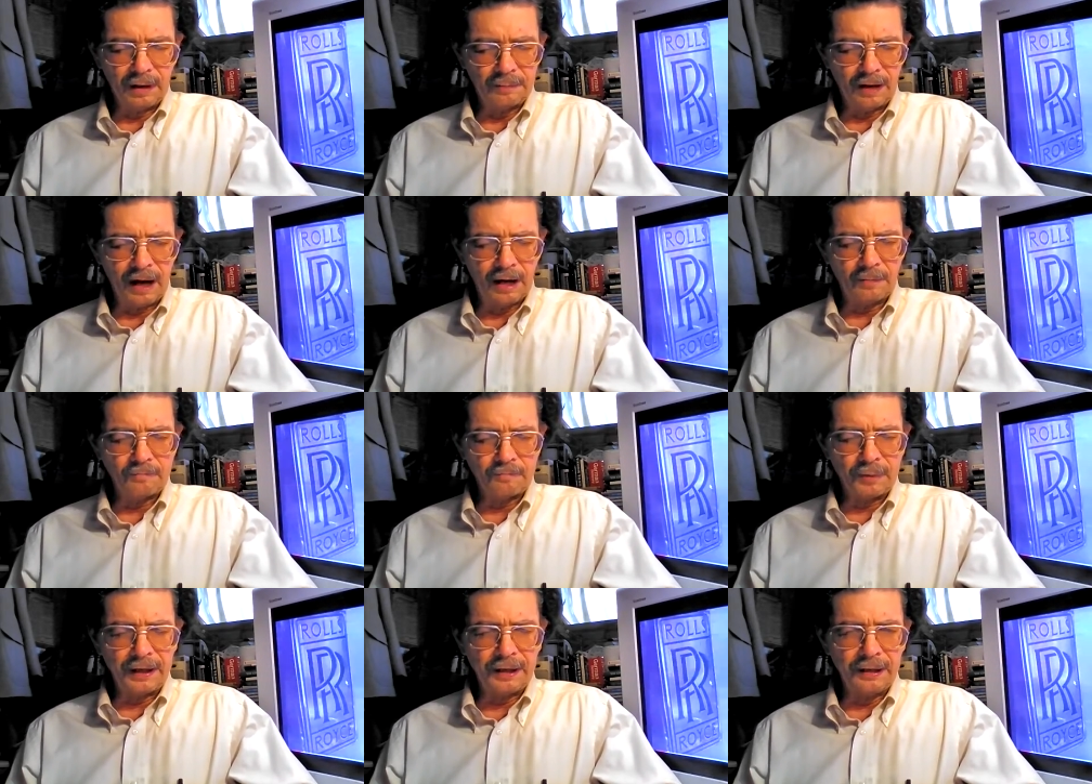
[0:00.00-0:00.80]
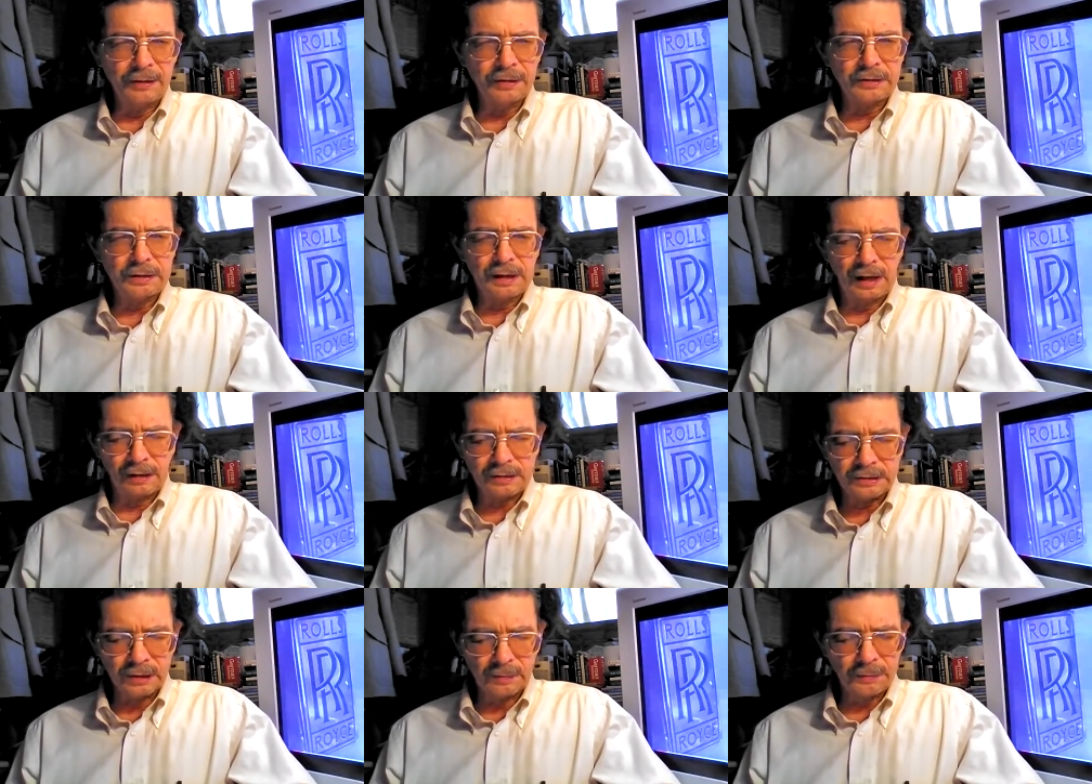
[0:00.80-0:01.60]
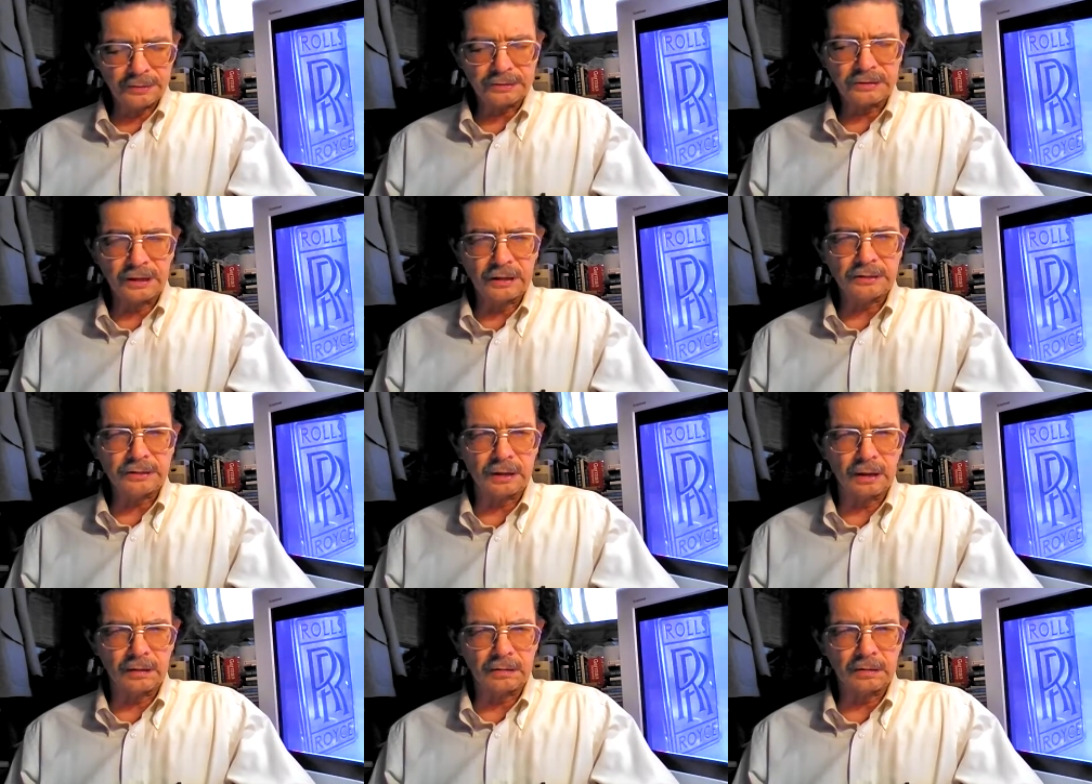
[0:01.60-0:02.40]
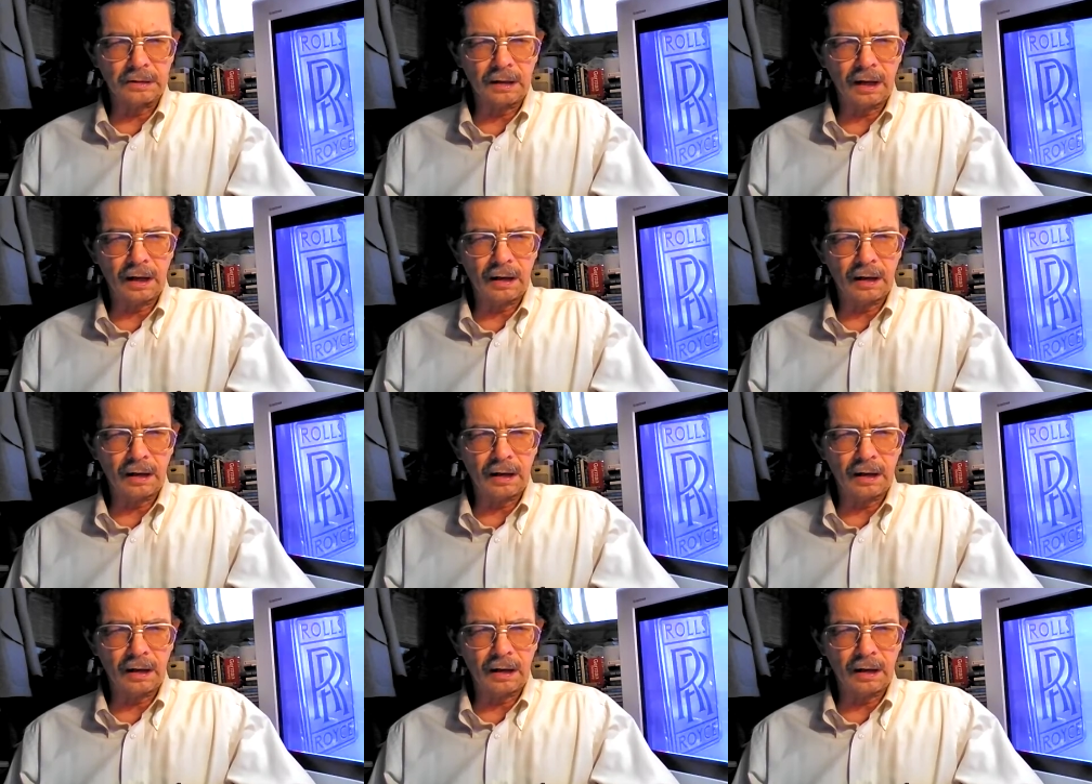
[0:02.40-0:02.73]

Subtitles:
our fears and our superstitions.